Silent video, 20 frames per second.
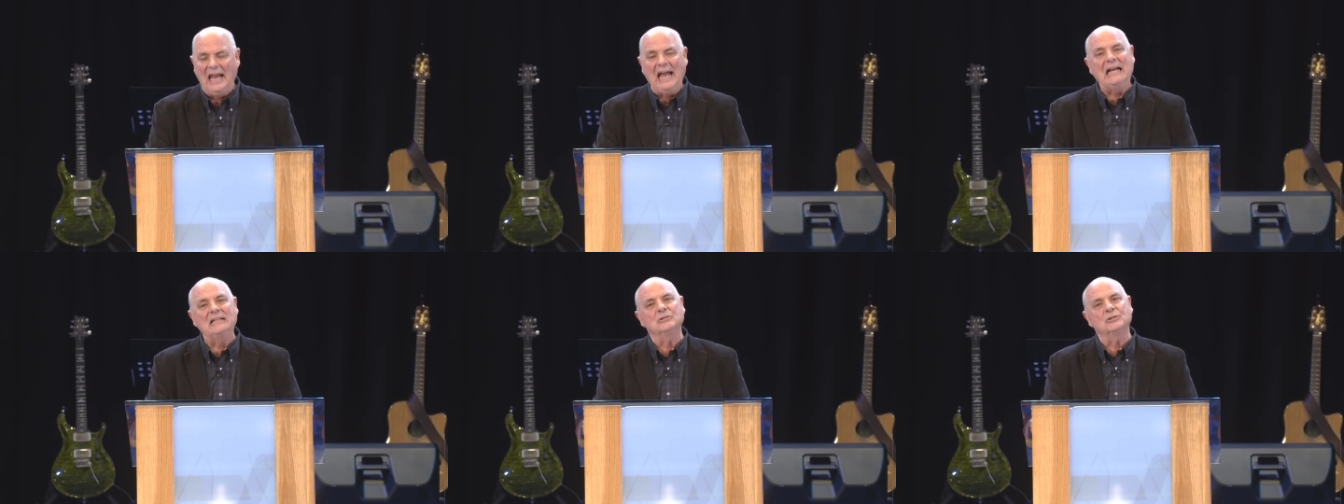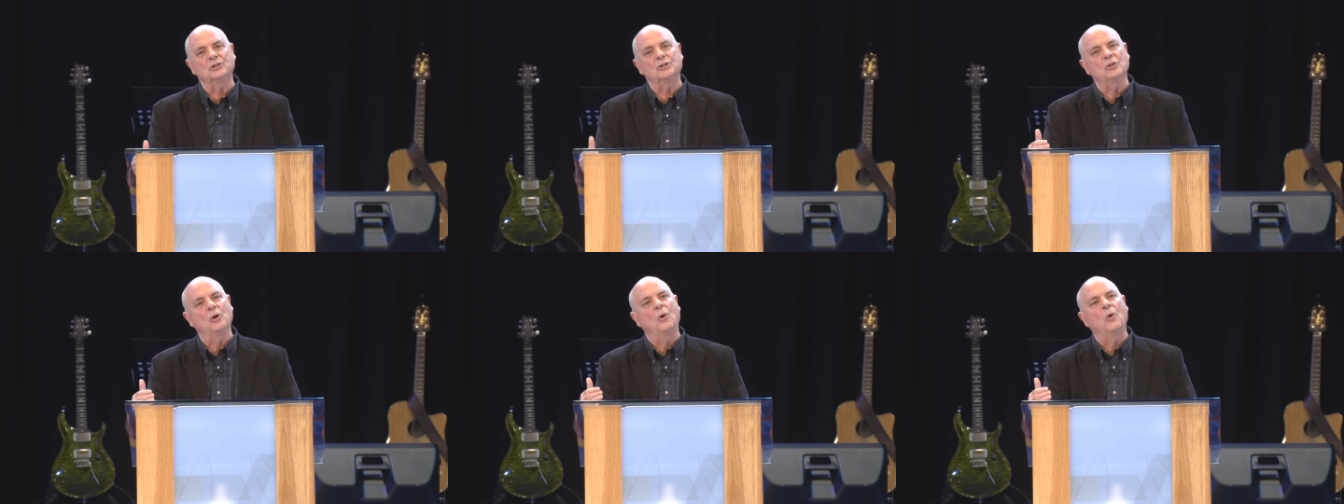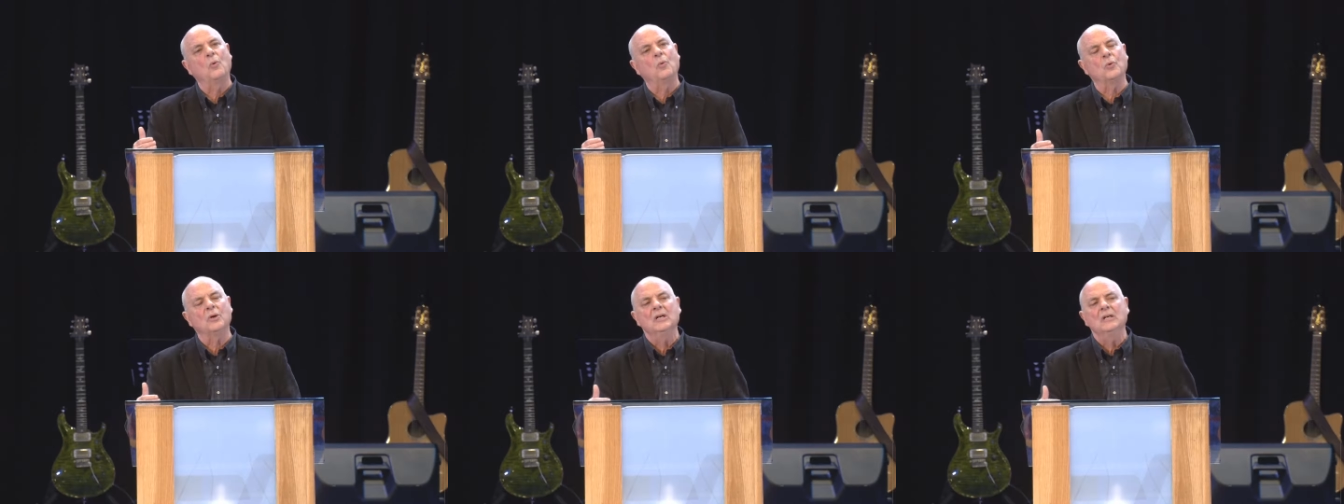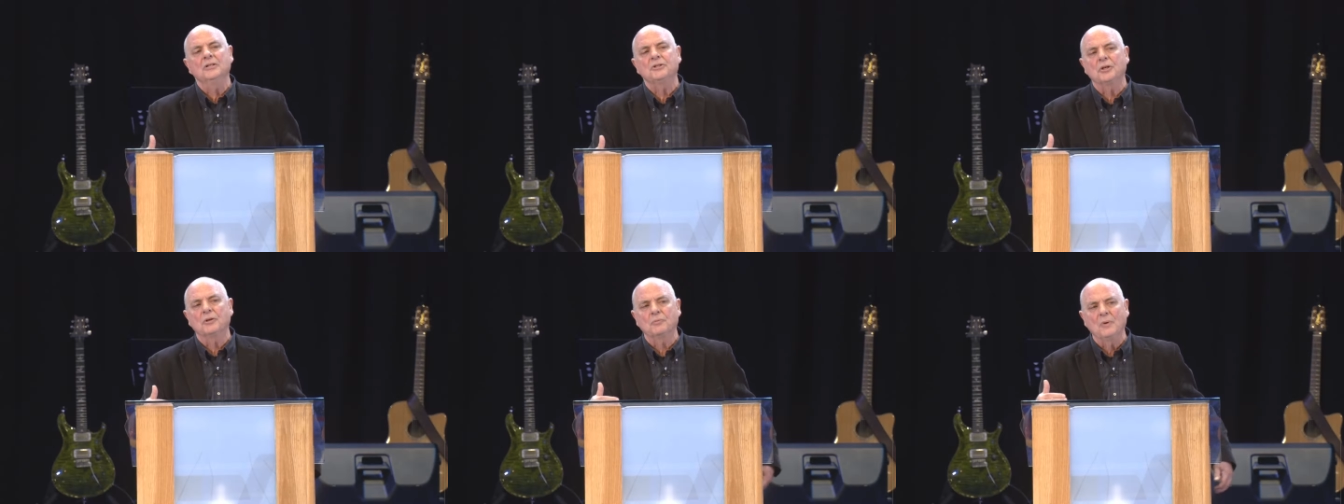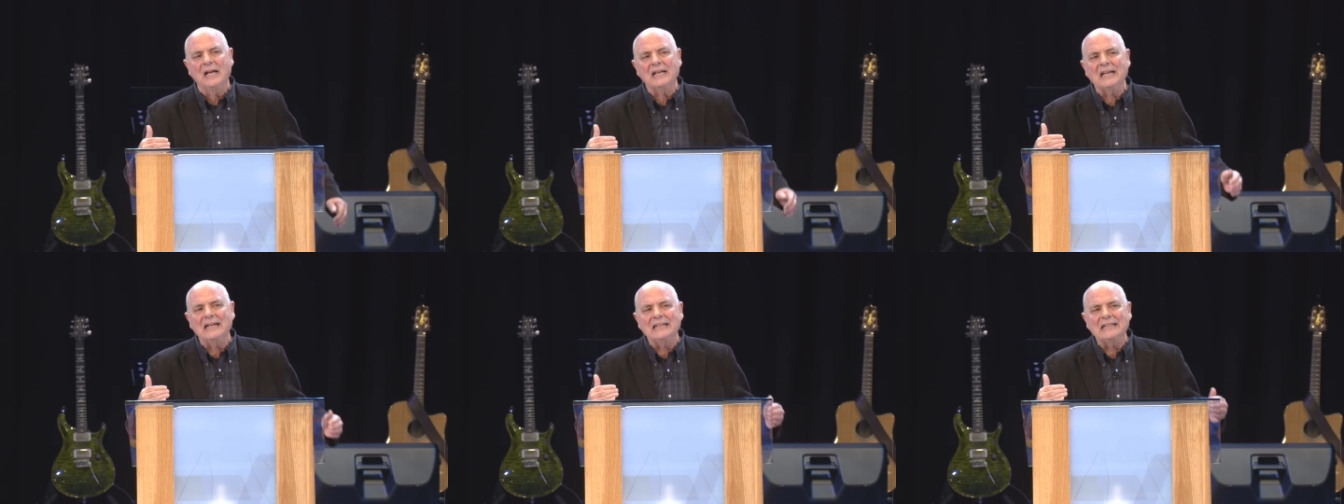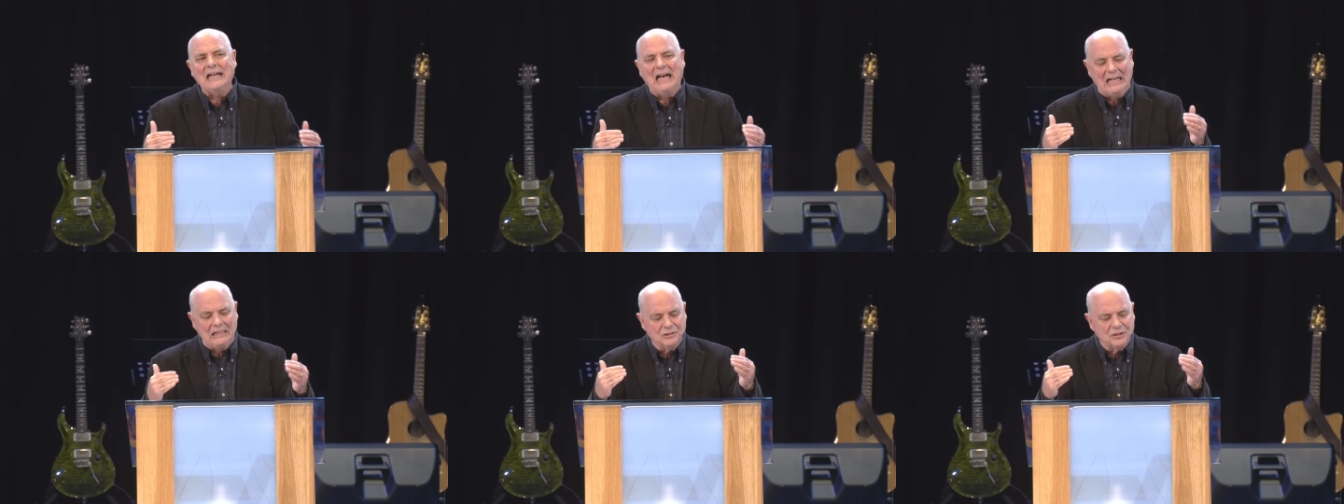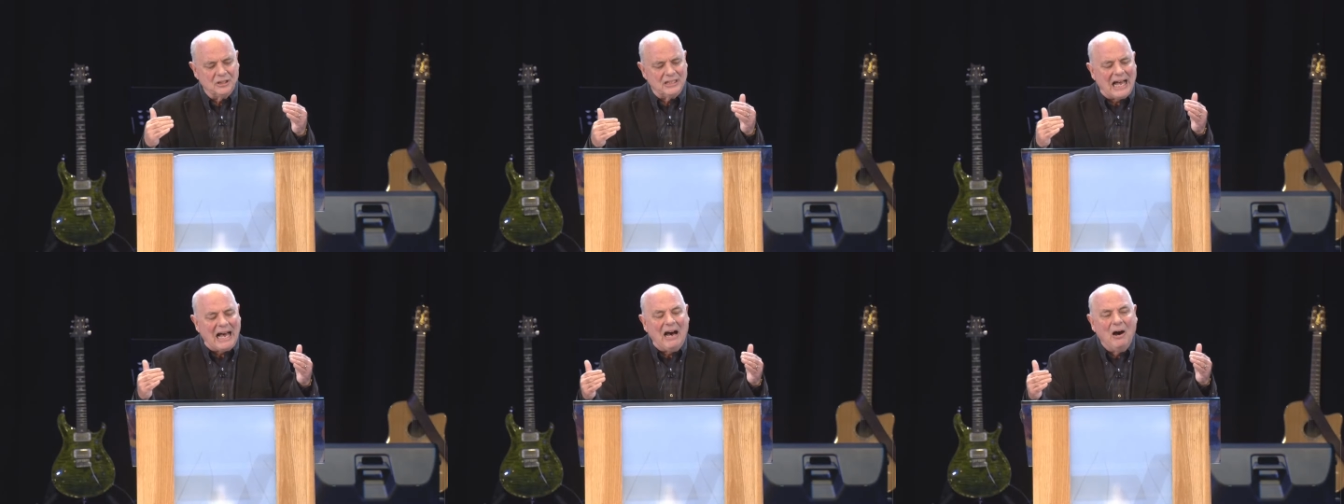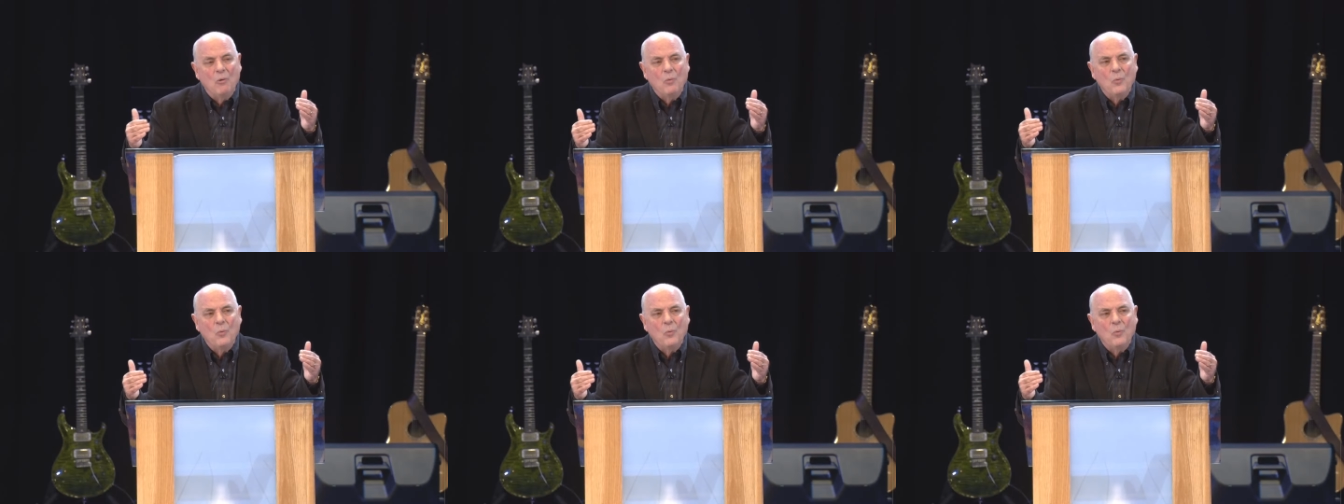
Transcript: And so, to recognize that how